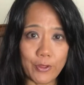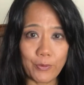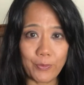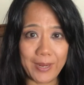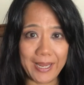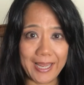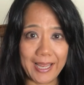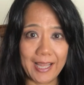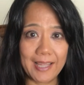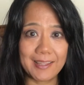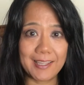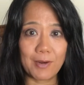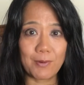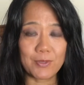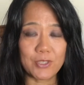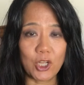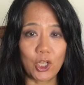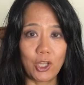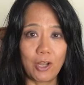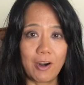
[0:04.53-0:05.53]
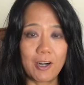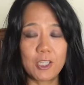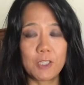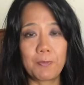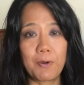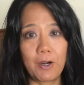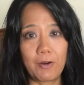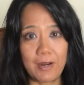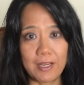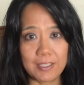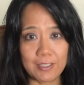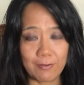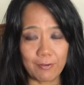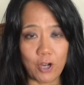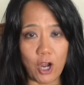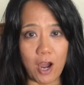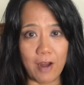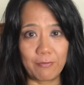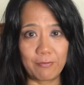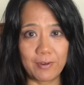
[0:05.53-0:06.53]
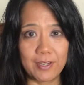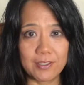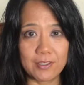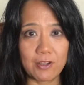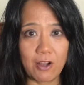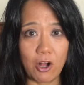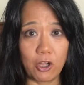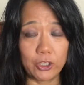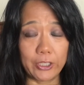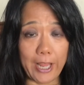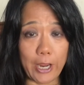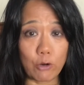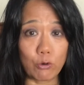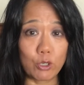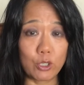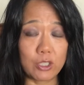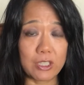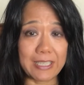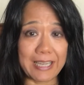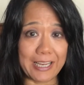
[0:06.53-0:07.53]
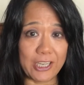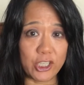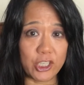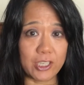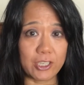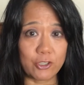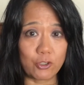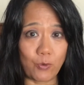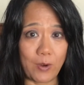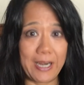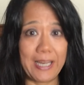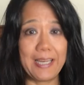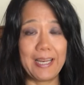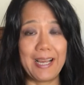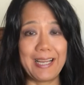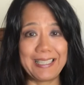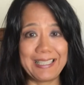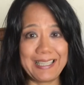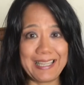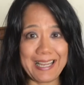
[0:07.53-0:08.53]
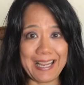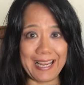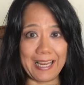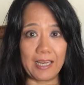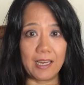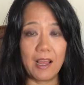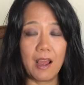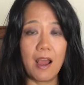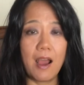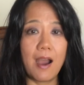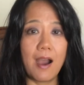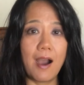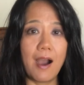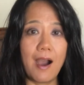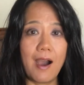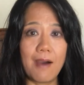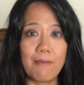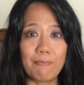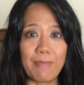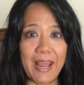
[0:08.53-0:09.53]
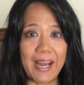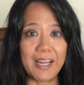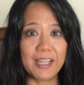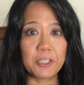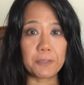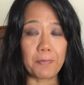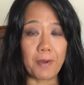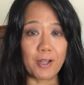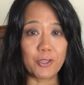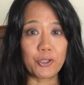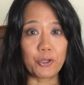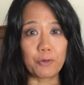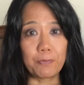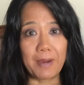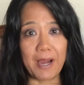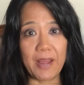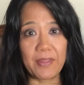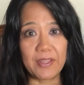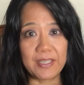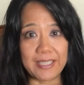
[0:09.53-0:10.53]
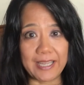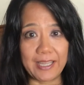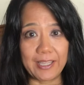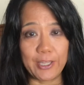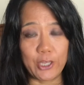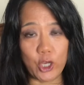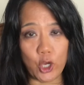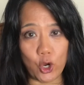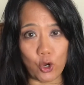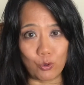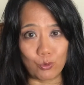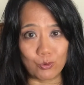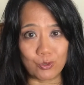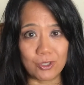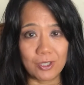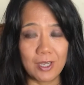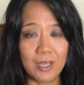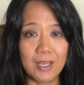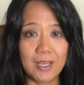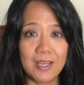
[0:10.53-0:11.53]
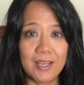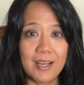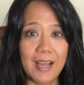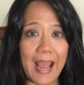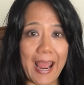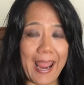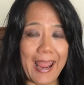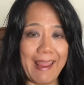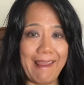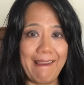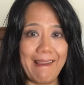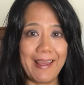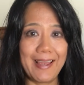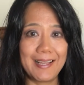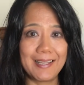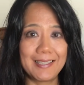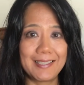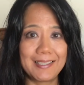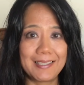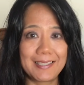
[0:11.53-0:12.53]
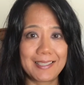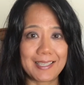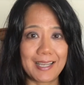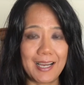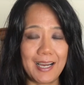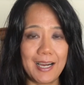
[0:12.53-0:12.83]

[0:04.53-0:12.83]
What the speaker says: the weekend, there was a large progressive conference called Netroots Nation 2019, and it's sponsored by the Daily Kos. And